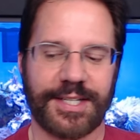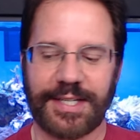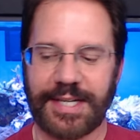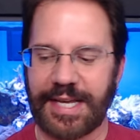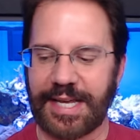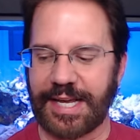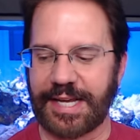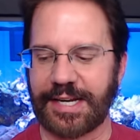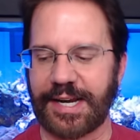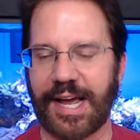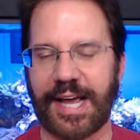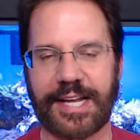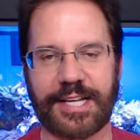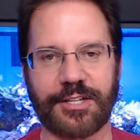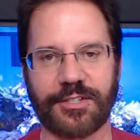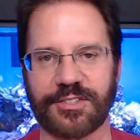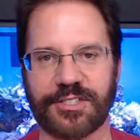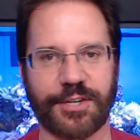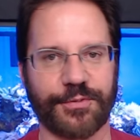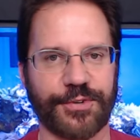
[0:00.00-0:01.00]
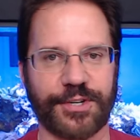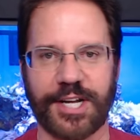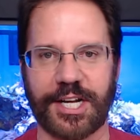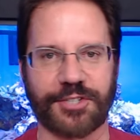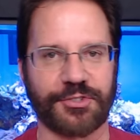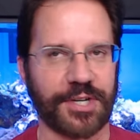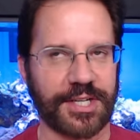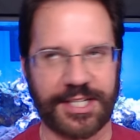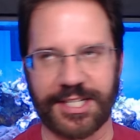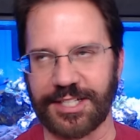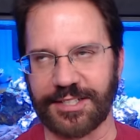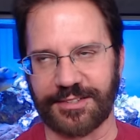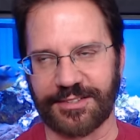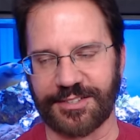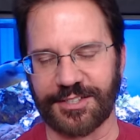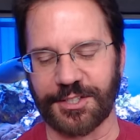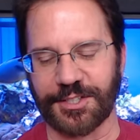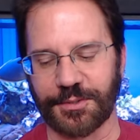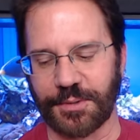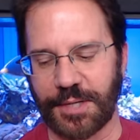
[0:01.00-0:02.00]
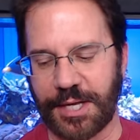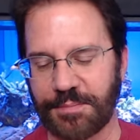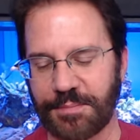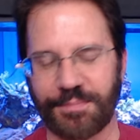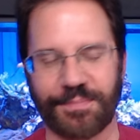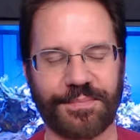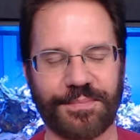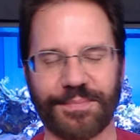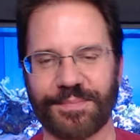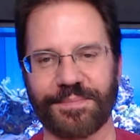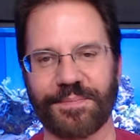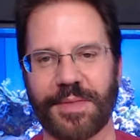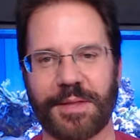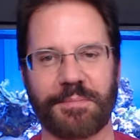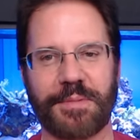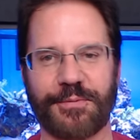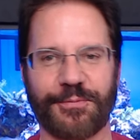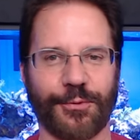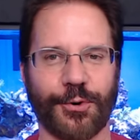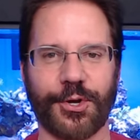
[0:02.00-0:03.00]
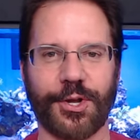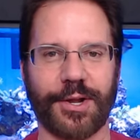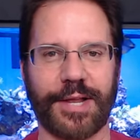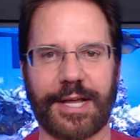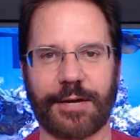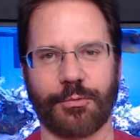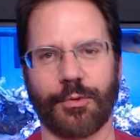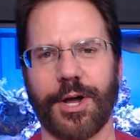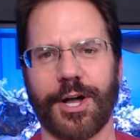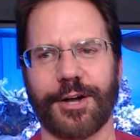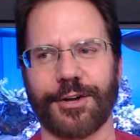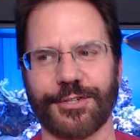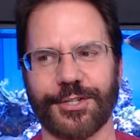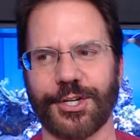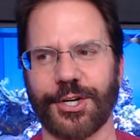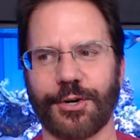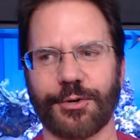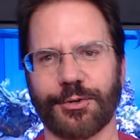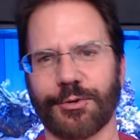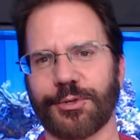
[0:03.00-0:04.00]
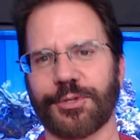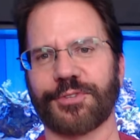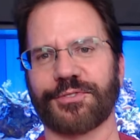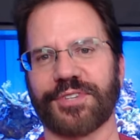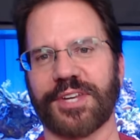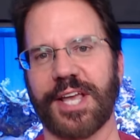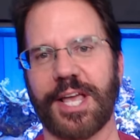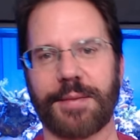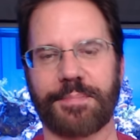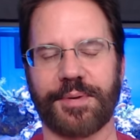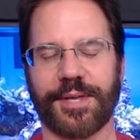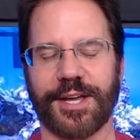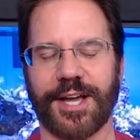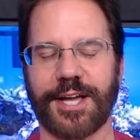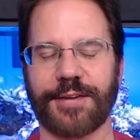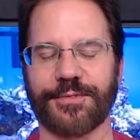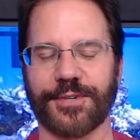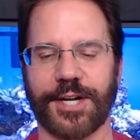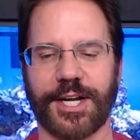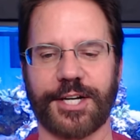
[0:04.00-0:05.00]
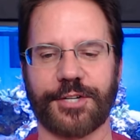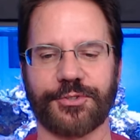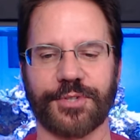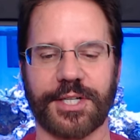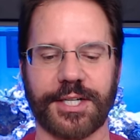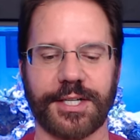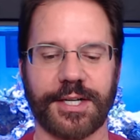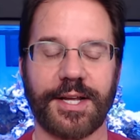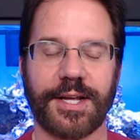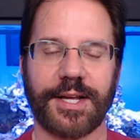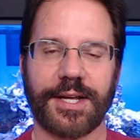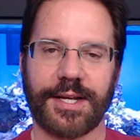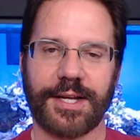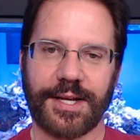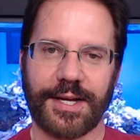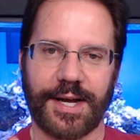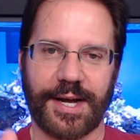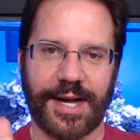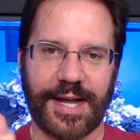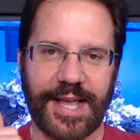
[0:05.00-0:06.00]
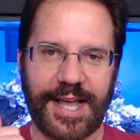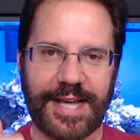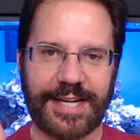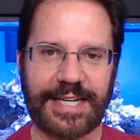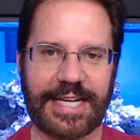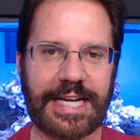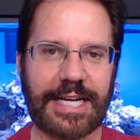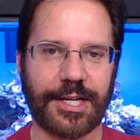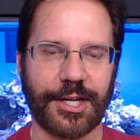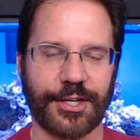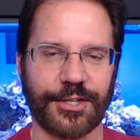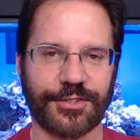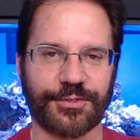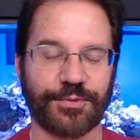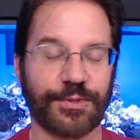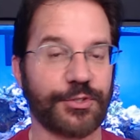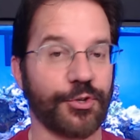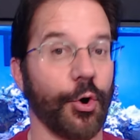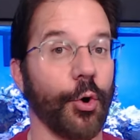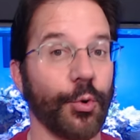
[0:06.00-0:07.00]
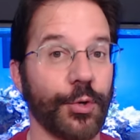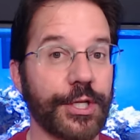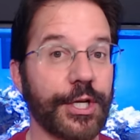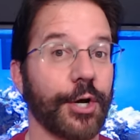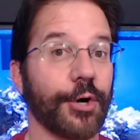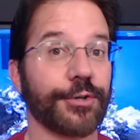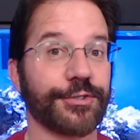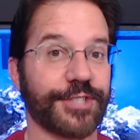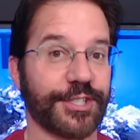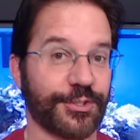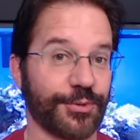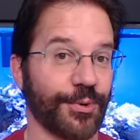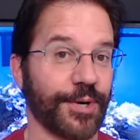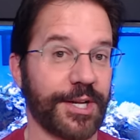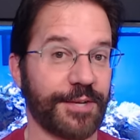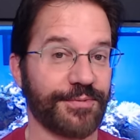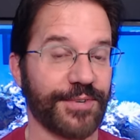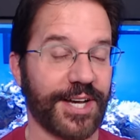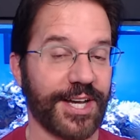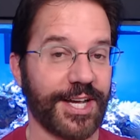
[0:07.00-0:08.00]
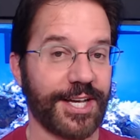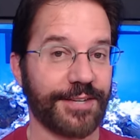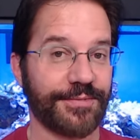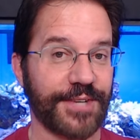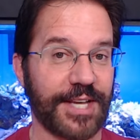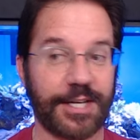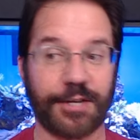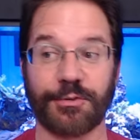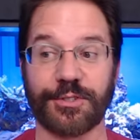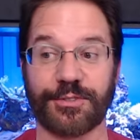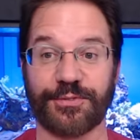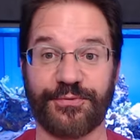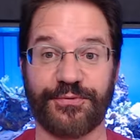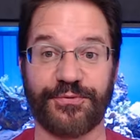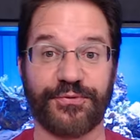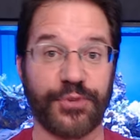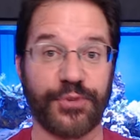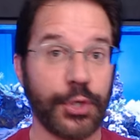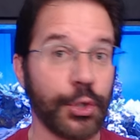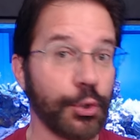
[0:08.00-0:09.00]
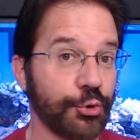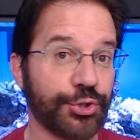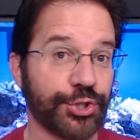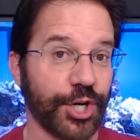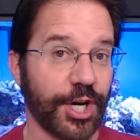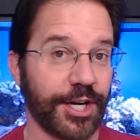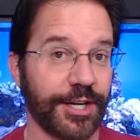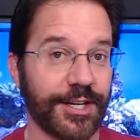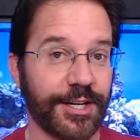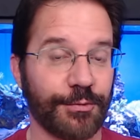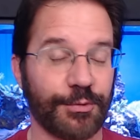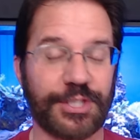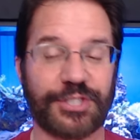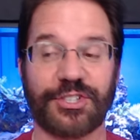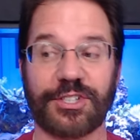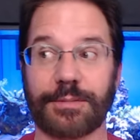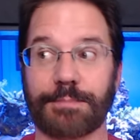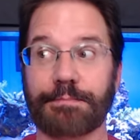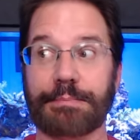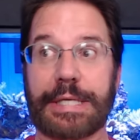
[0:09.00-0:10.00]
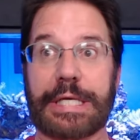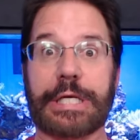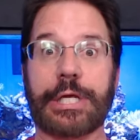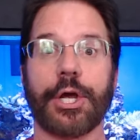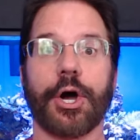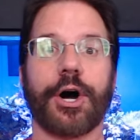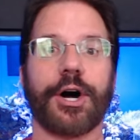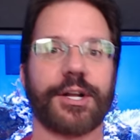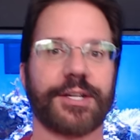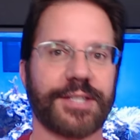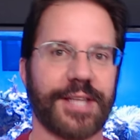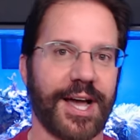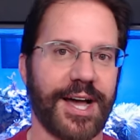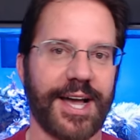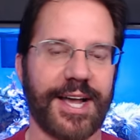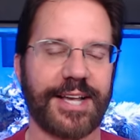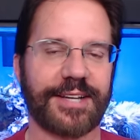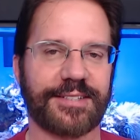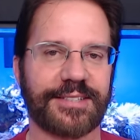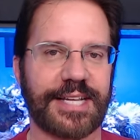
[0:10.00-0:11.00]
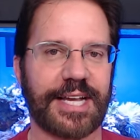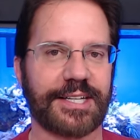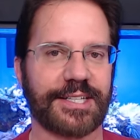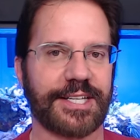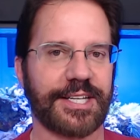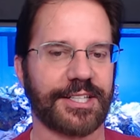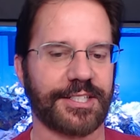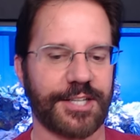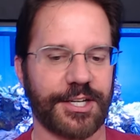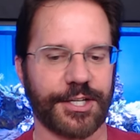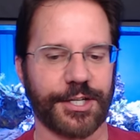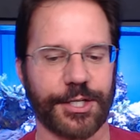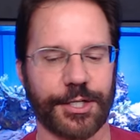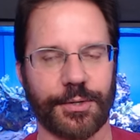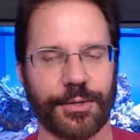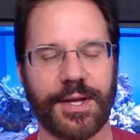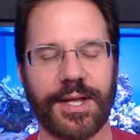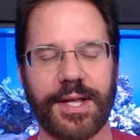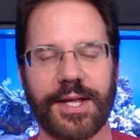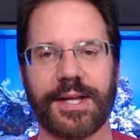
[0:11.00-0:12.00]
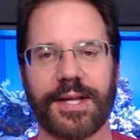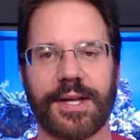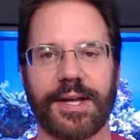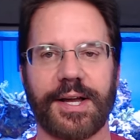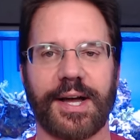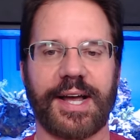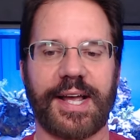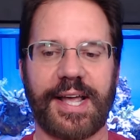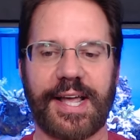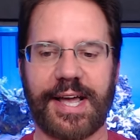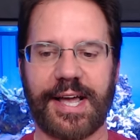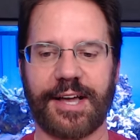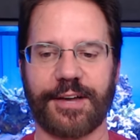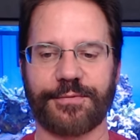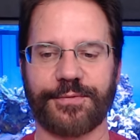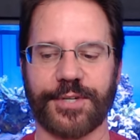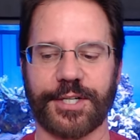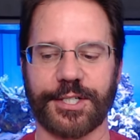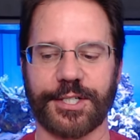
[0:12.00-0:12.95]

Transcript: And I used different nitrate kits. So, and before you're like, well, you know, you're using API for nitrate, I had Elos, which only goes to 25, and it was fuchsia, which is beyond the highest that kit can go. I have